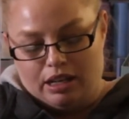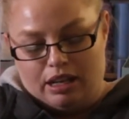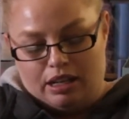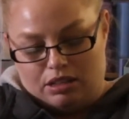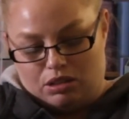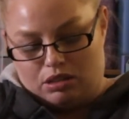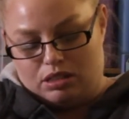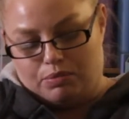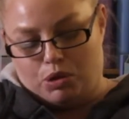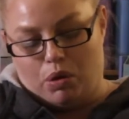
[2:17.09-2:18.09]
It's got
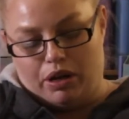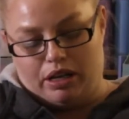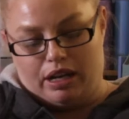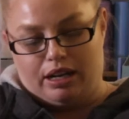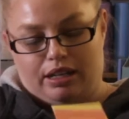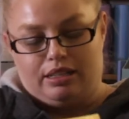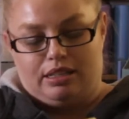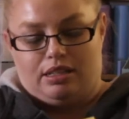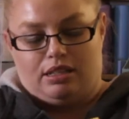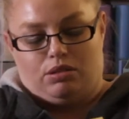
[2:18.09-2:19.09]
some quote
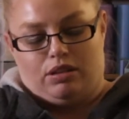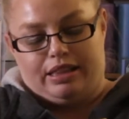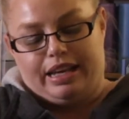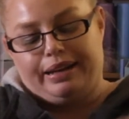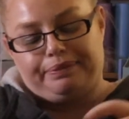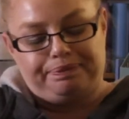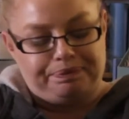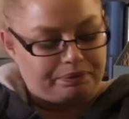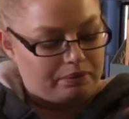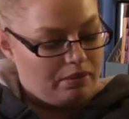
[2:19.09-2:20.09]
cards that look like that.
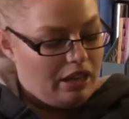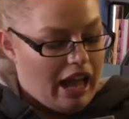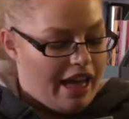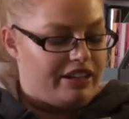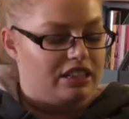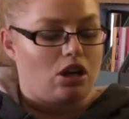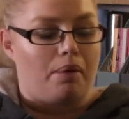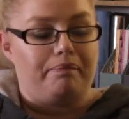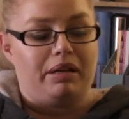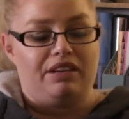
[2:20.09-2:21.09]
And then it's
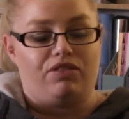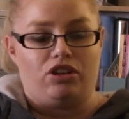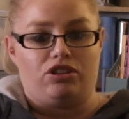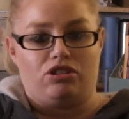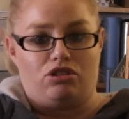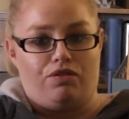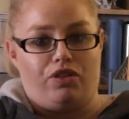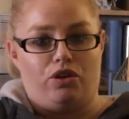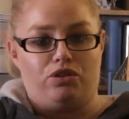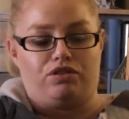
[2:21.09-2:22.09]
got mini versions of
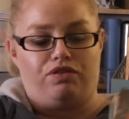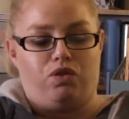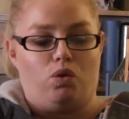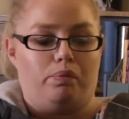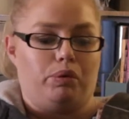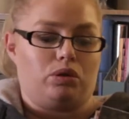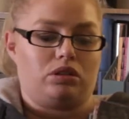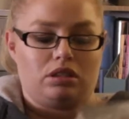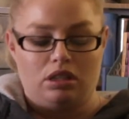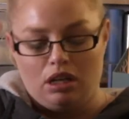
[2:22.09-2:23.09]
those 4
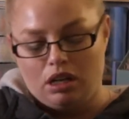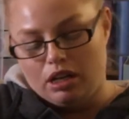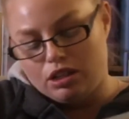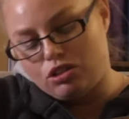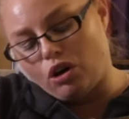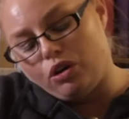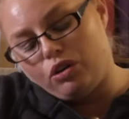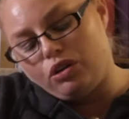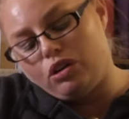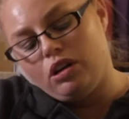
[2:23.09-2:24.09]
books.
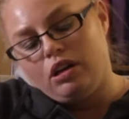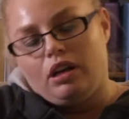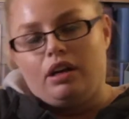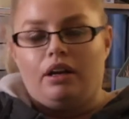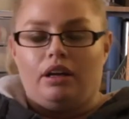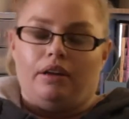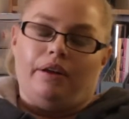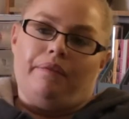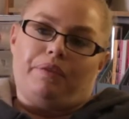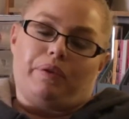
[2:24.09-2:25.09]
So
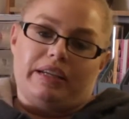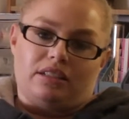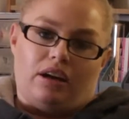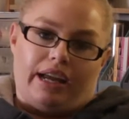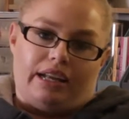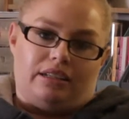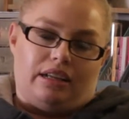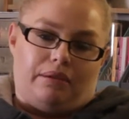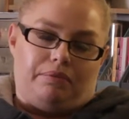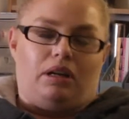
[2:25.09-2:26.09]
the reason I ended
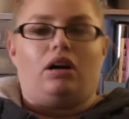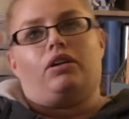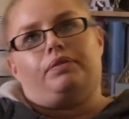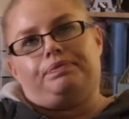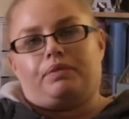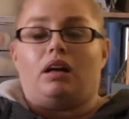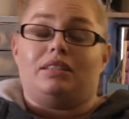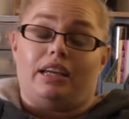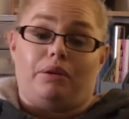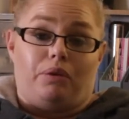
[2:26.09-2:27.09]
up, hold on, I'll
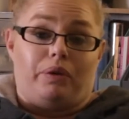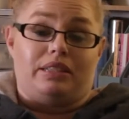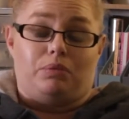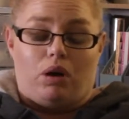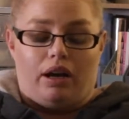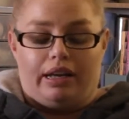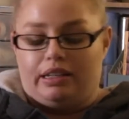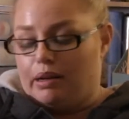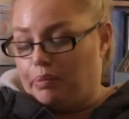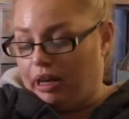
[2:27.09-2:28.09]
tell you the reason why I ended
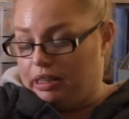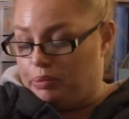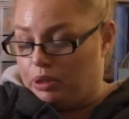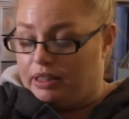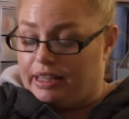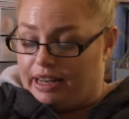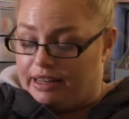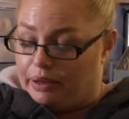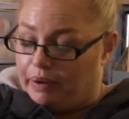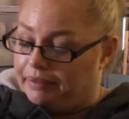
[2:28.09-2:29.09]
up buying the book at the end
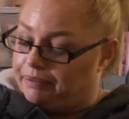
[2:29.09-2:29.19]
anyway.